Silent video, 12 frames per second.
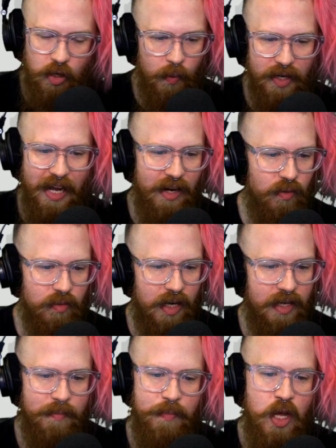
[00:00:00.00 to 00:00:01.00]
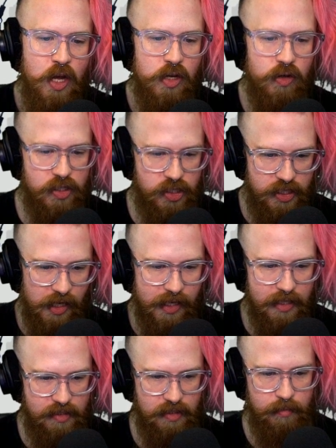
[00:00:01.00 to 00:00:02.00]
know what? You're stuck
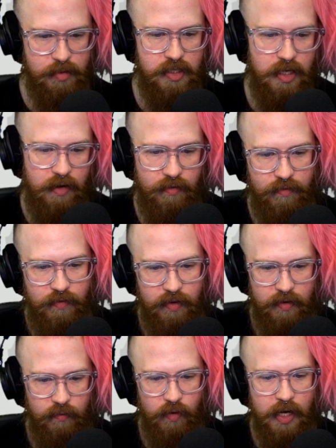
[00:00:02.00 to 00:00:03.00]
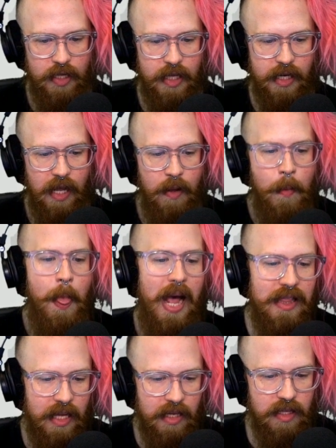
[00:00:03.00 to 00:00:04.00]
in some stuff, right? Like,
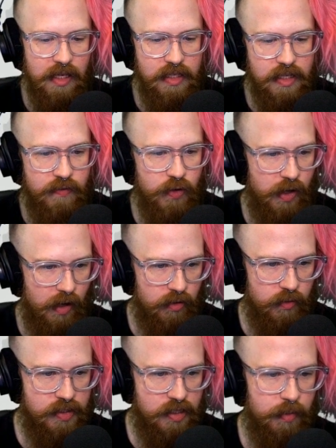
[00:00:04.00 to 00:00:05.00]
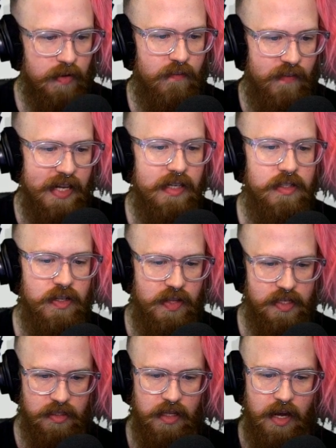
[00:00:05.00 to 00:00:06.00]
I like the idea of your character is simply fated to
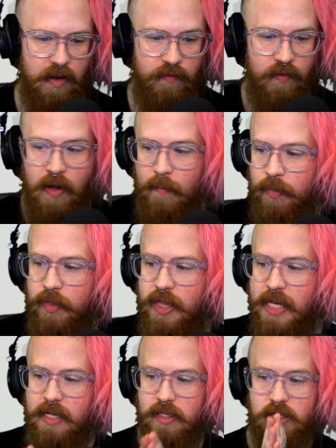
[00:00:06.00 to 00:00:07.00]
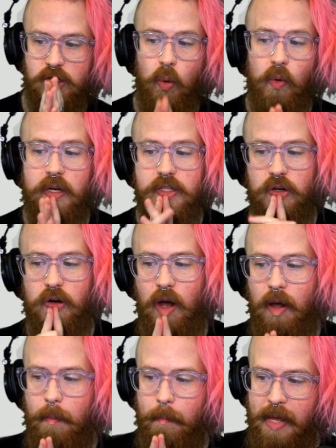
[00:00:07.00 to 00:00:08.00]
this life. These stories are
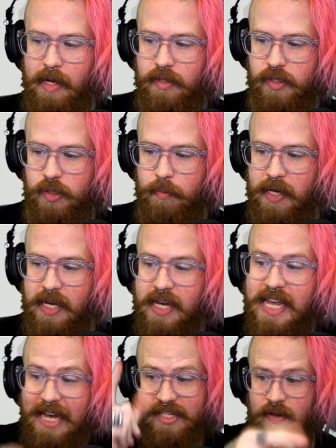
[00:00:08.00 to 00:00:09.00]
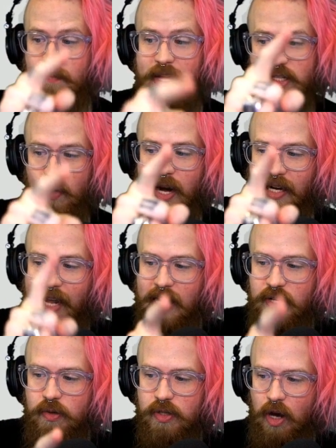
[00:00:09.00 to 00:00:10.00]
not meant to be, yes, that's right.
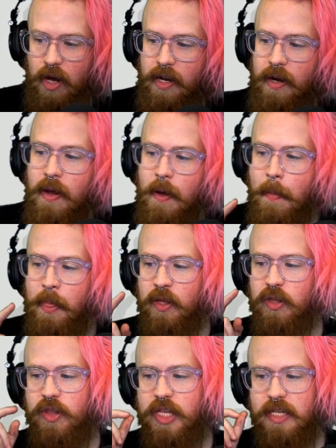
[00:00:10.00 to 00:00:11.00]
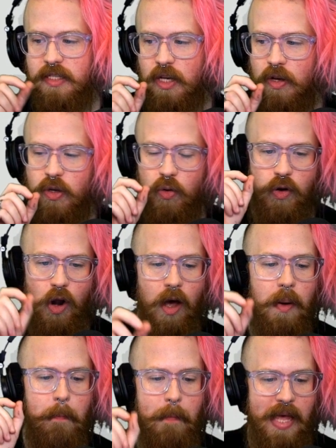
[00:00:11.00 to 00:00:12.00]
K2's got it. You're
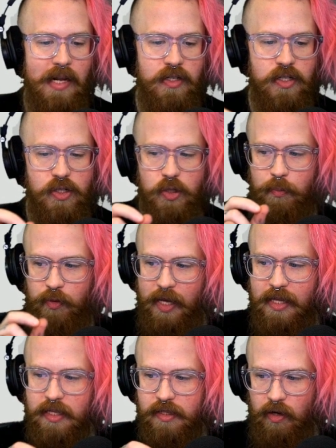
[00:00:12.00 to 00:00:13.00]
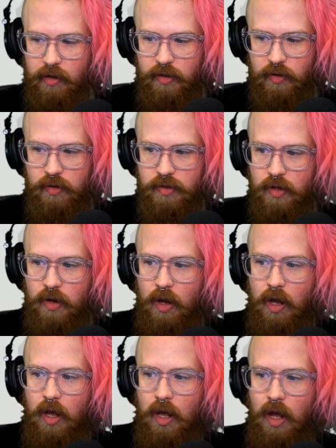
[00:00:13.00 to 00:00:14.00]
not meant to play these characters
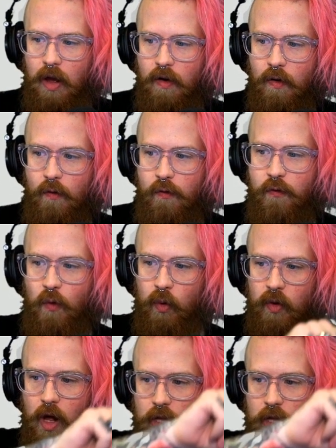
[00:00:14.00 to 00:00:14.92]
for a